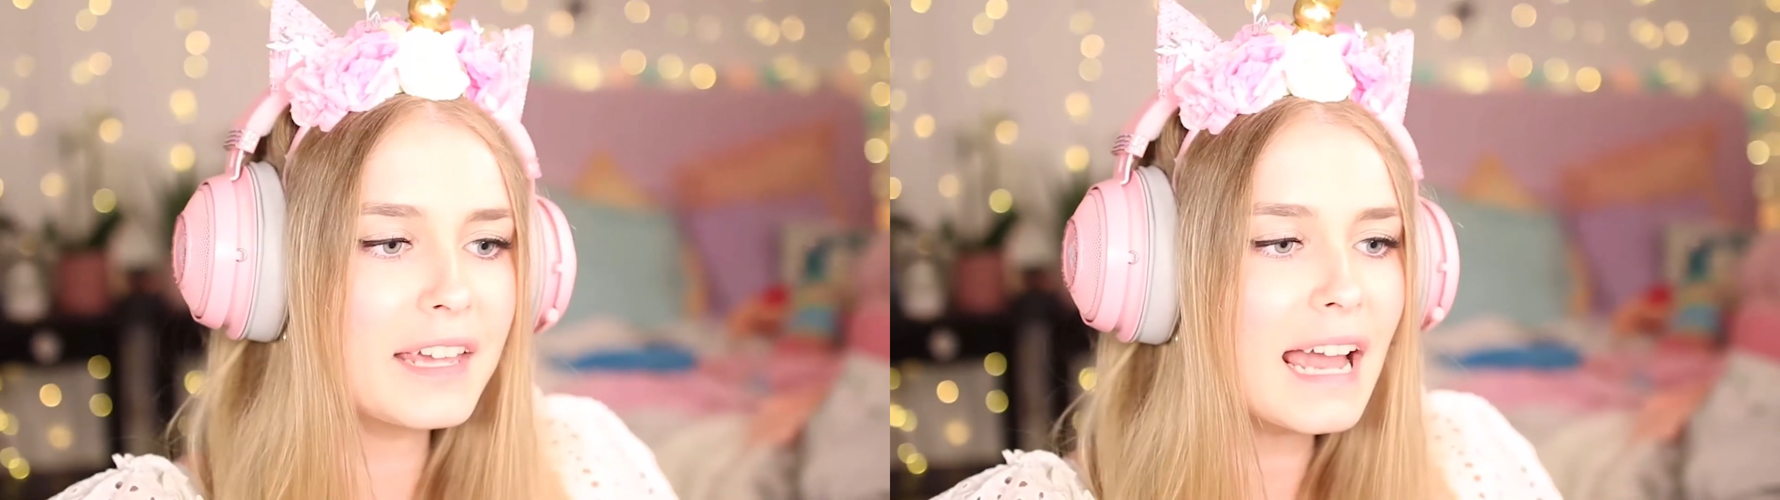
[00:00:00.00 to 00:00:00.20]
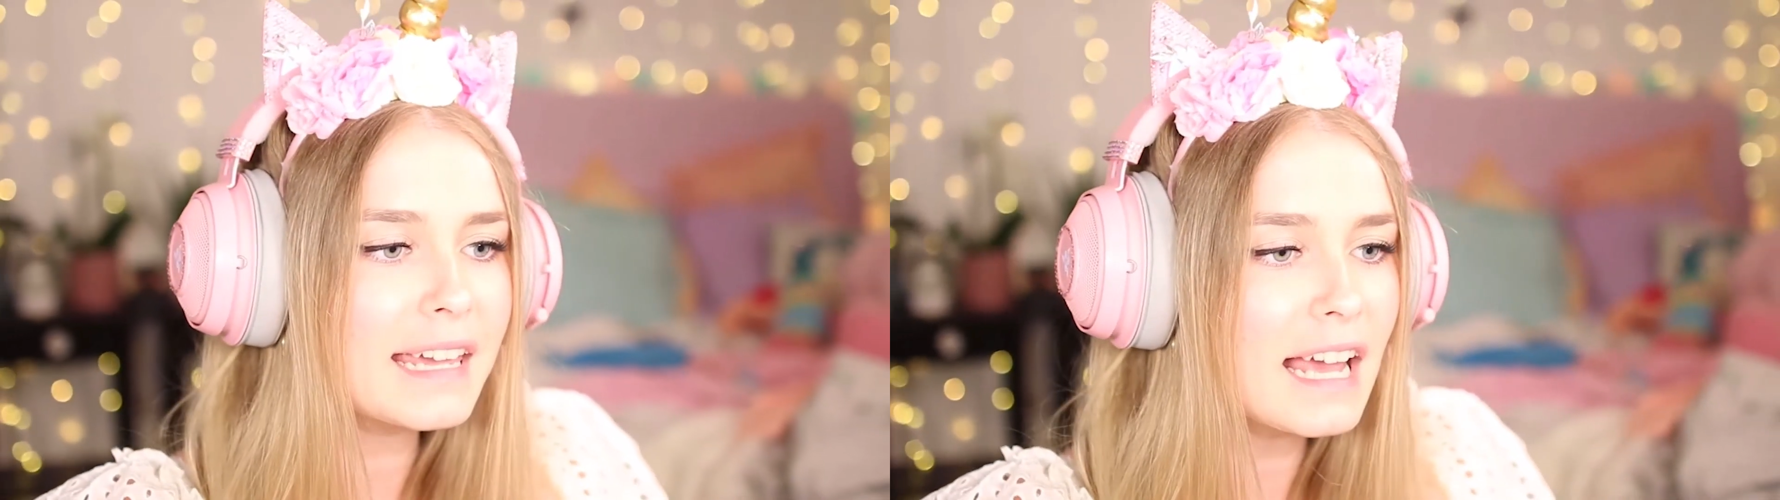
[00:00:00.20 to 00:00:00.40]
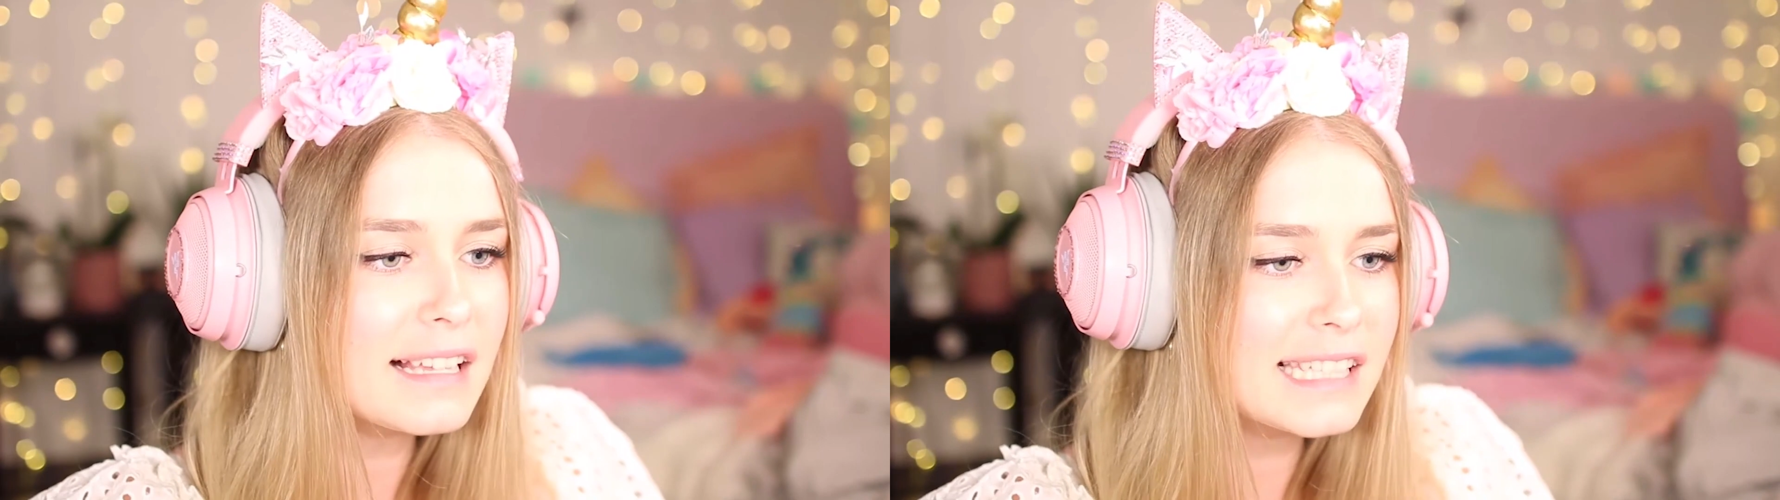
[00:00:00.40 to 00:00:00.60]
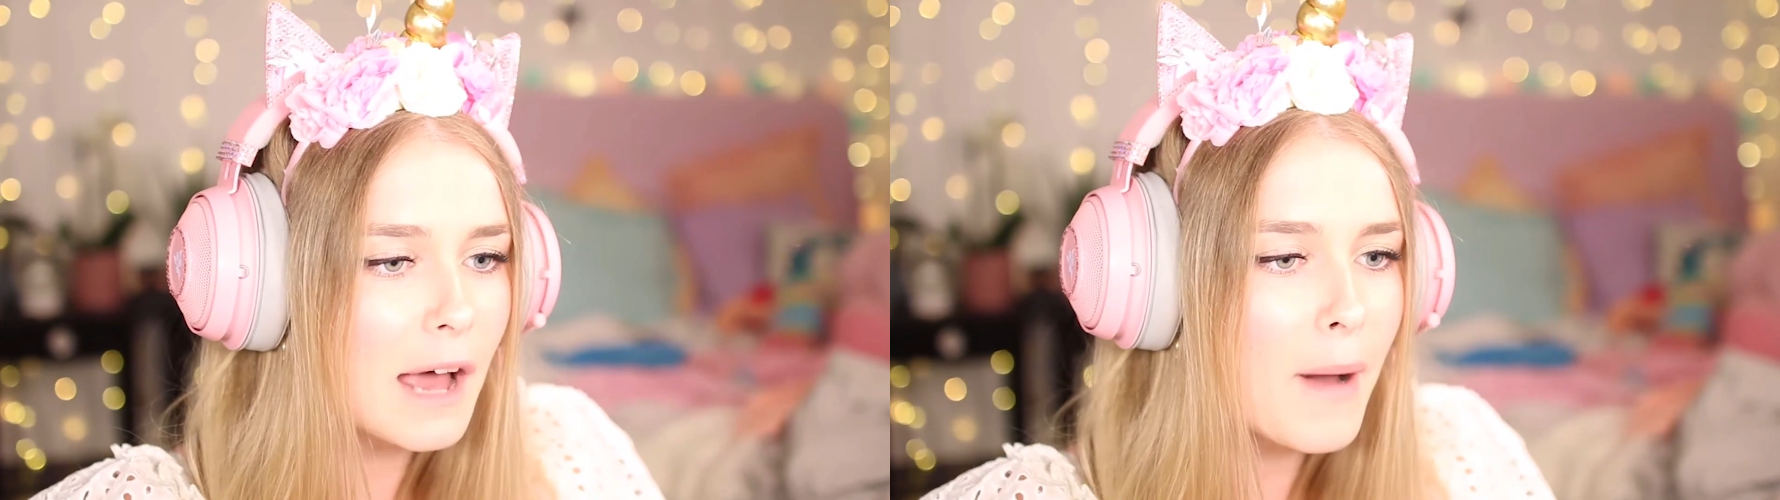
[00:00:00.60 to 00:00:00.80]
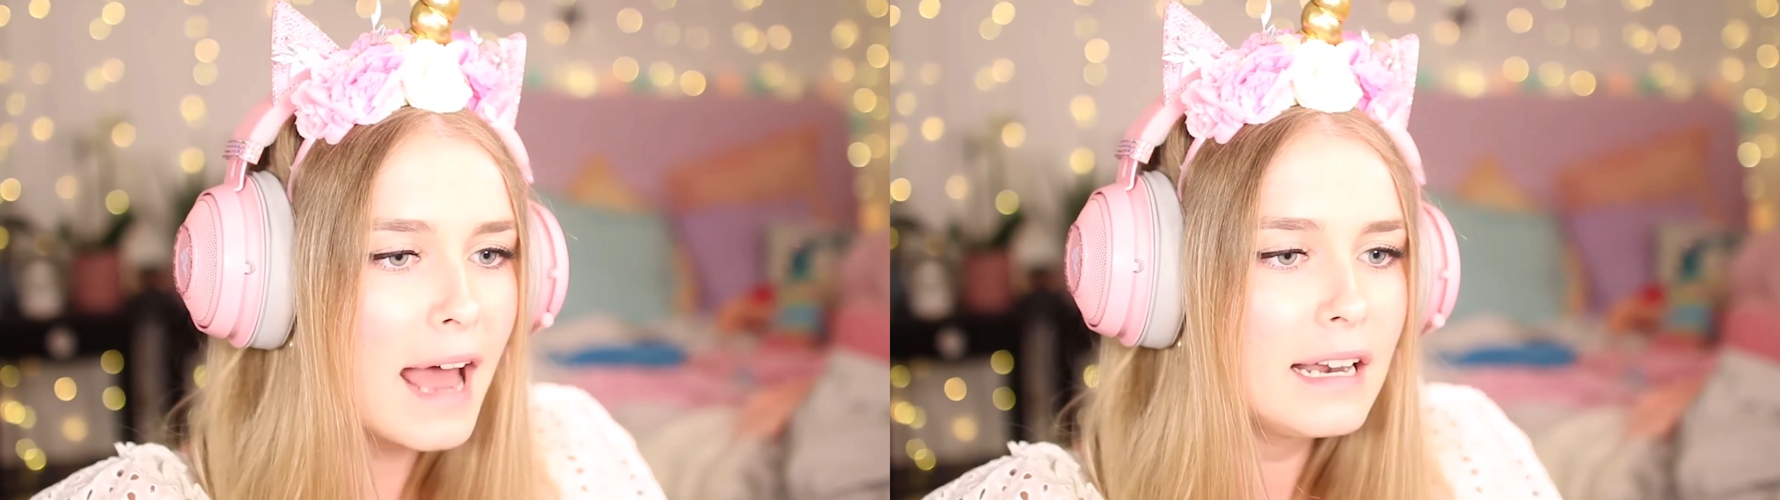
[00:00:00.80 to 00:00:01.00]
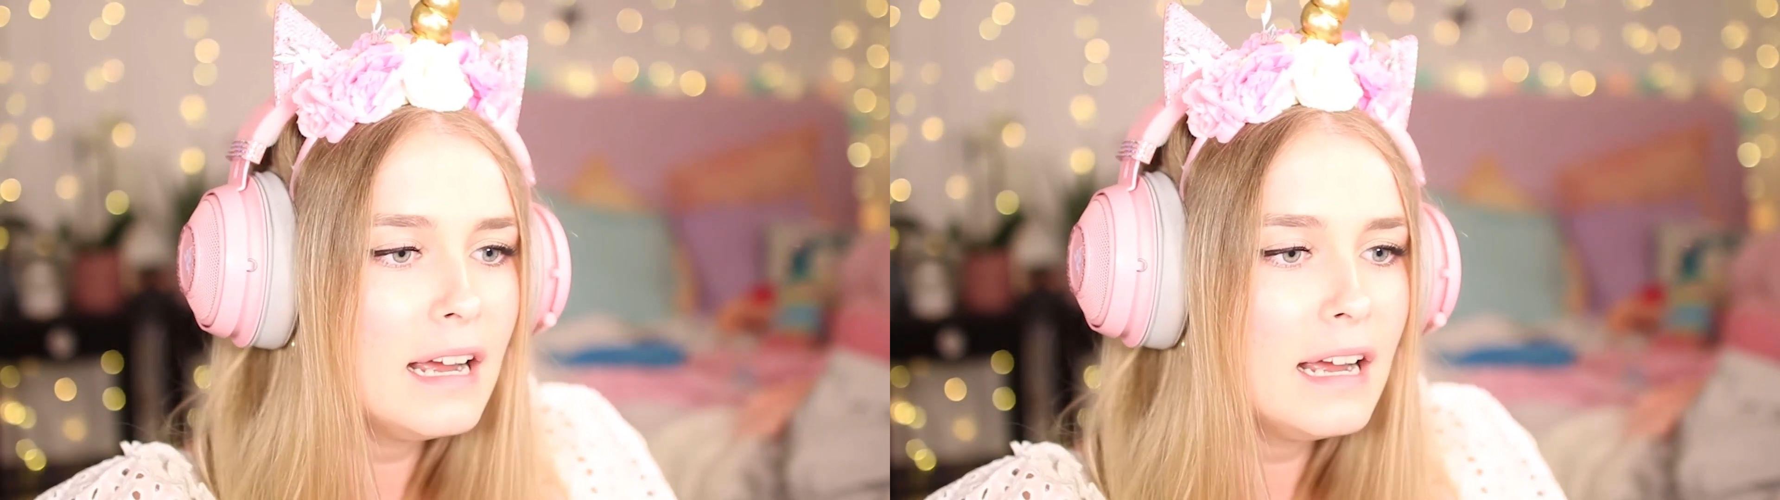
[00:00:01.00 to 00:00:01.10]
Roblox content that